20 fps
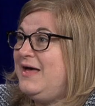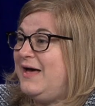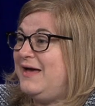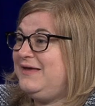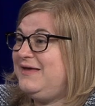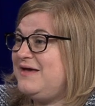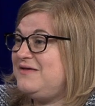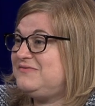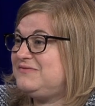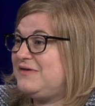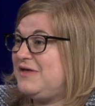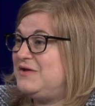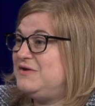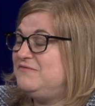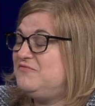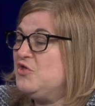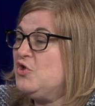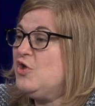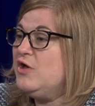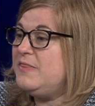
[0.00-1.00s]
I guess kind of
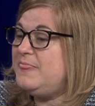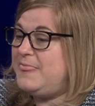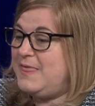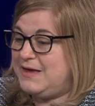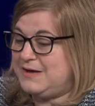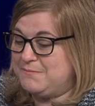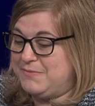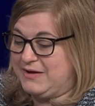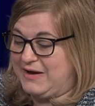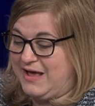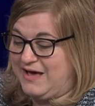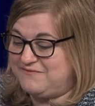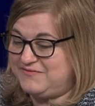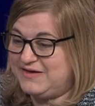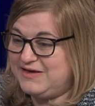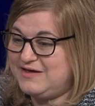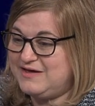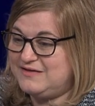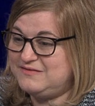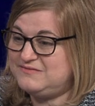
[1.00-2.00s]
the good thing about having
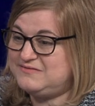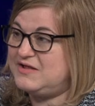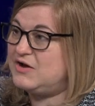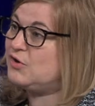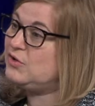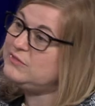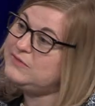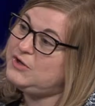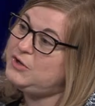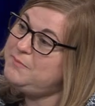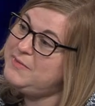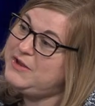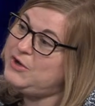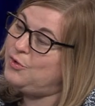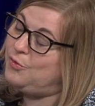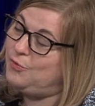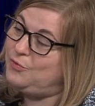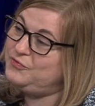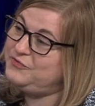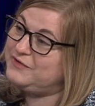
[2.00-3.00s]
kids that are a little bit
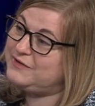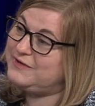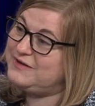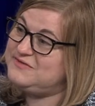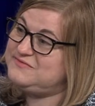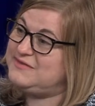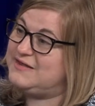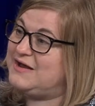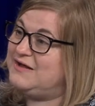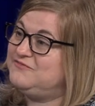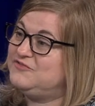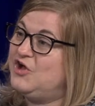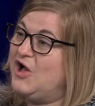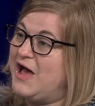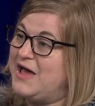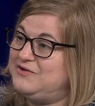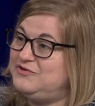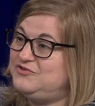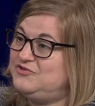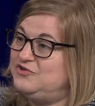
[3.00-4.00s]
older is that I've
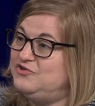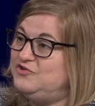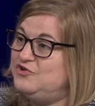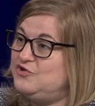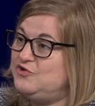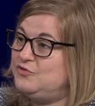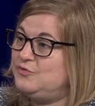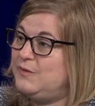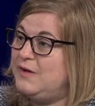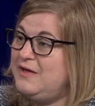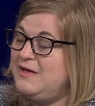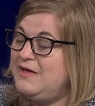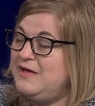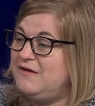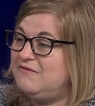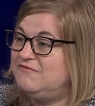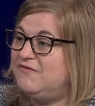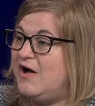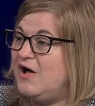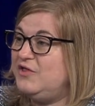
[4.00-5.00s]
gotten to do
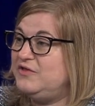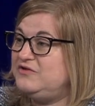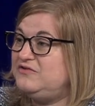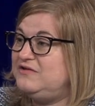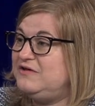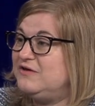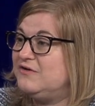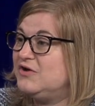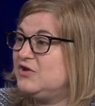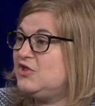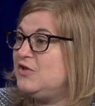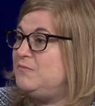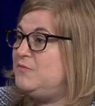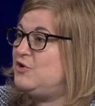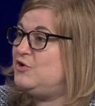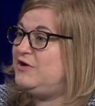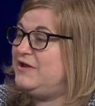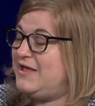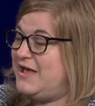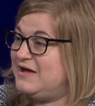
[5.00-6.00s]
volunteer and
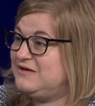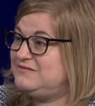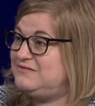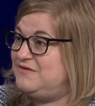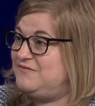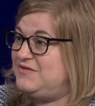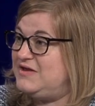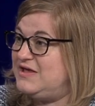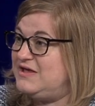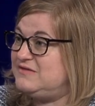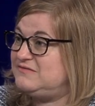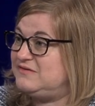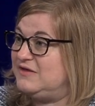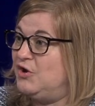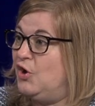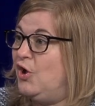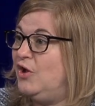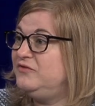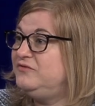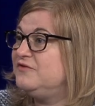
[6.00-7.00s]
community activities in
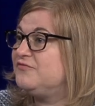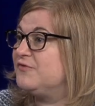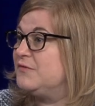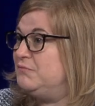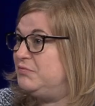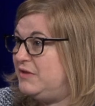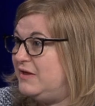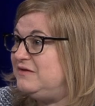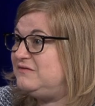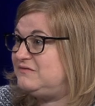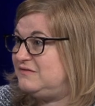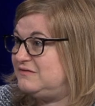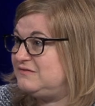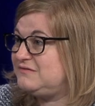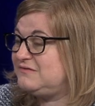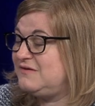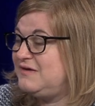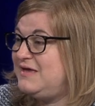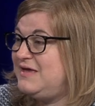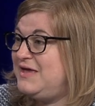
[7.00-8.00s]
all different
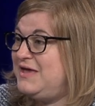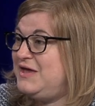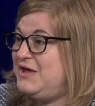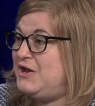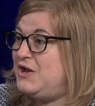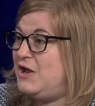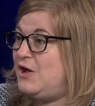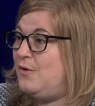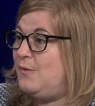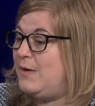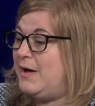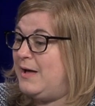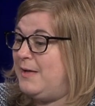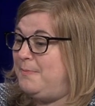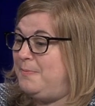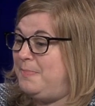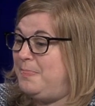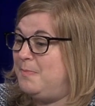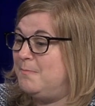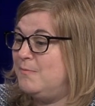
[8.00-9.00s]
places. Mm-hmm. You know,
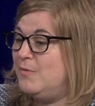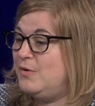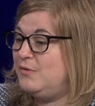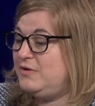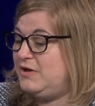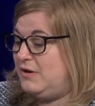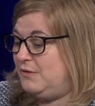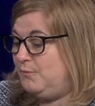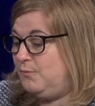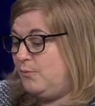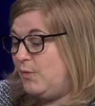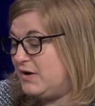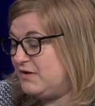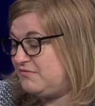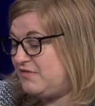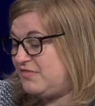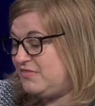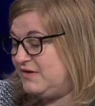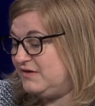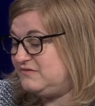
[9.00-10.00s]
mm-hmm. um, you know, one of
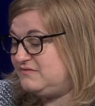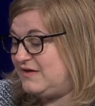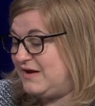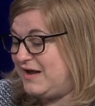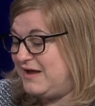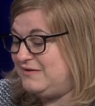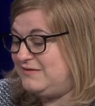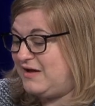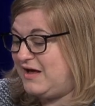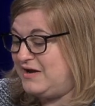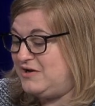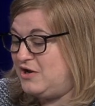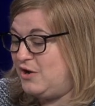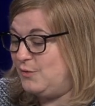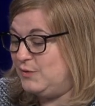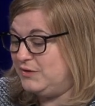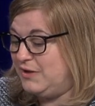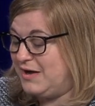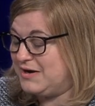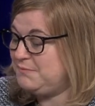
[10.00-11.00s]
the things that I, I know
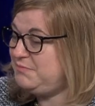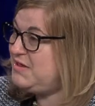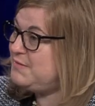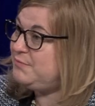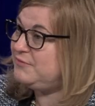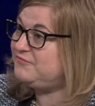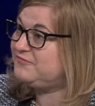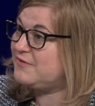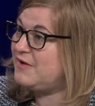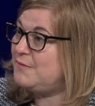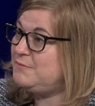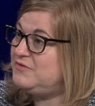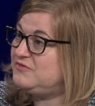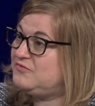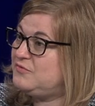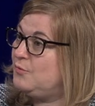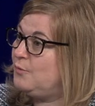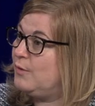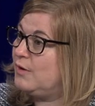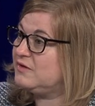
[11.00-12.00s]
a lot of people from is
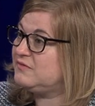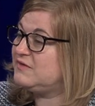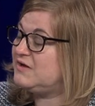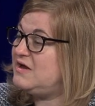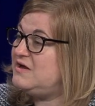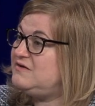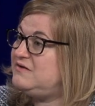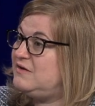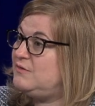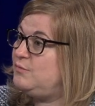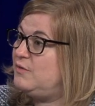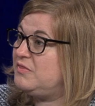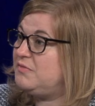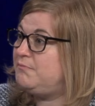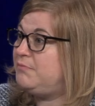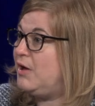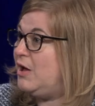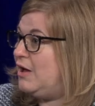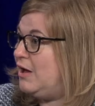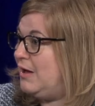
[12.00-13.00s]
the work that I did with
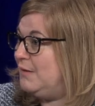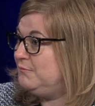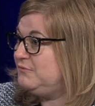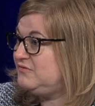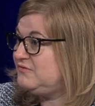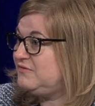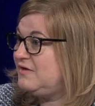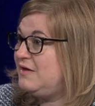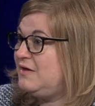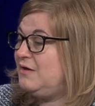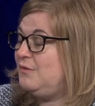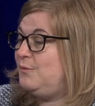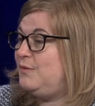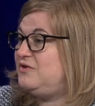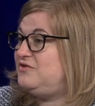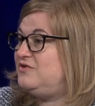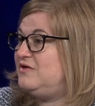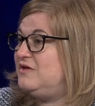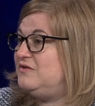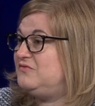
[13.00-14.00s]
Palms, which
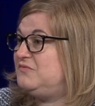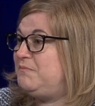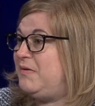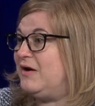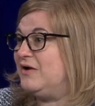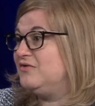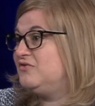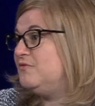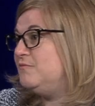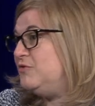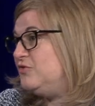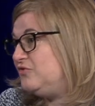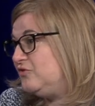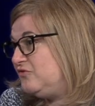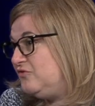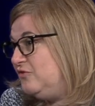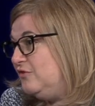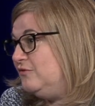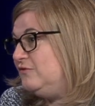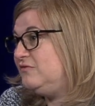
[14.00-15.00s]
mm-hmm. is parents of music
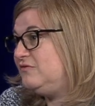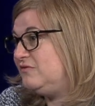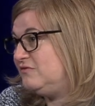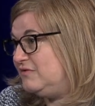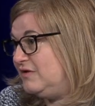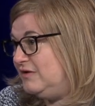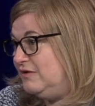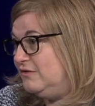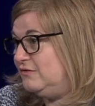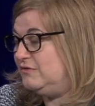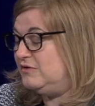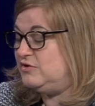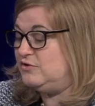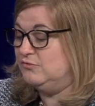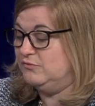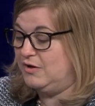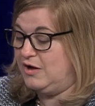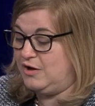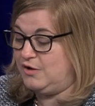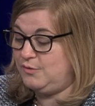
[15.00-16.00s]
students, as I know that you
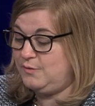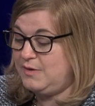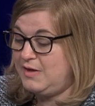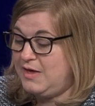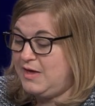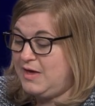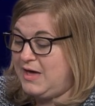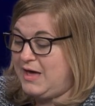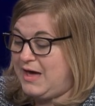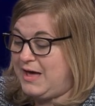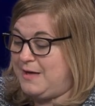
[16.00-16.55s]
know. Mm-hmm.